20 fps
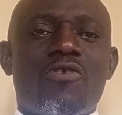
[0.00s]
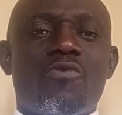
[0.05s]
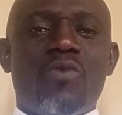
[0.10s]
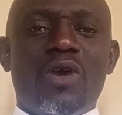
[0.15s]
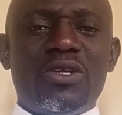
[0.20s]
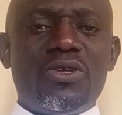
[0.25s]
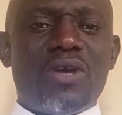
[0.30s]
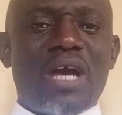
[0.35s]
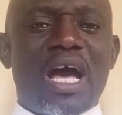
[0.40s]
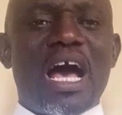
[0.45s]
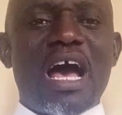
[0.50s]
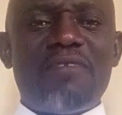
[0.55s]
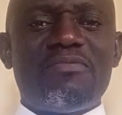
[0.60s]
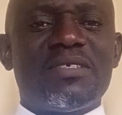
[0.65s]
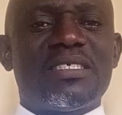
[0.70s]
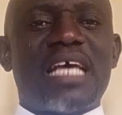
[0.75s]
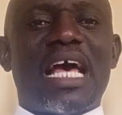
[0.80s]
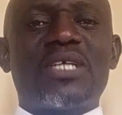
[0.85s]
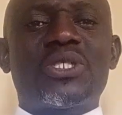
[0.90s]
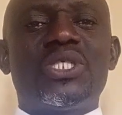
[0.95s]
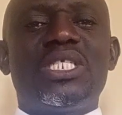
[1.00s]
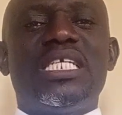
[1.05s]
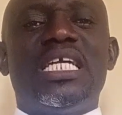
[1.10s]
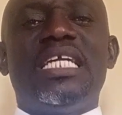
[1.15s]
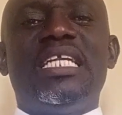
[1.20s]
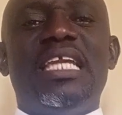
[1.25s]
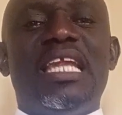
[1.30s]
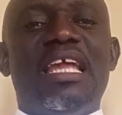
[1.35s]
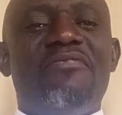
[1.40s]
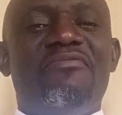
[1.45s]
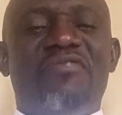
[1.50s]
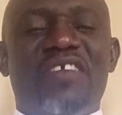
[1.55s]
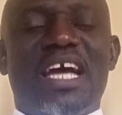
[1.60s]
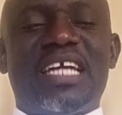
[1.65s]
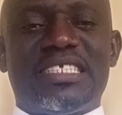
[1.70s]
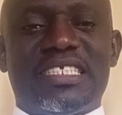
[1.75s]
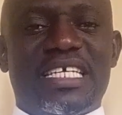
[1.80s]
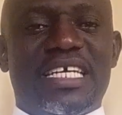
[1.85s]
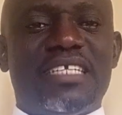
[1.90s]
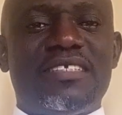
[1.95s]
What you have is actually a
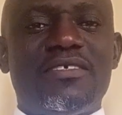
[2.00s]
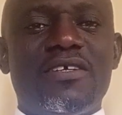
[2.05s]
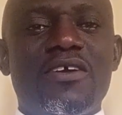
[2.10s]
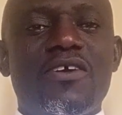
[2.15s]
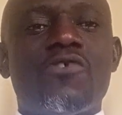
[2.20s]
leviathan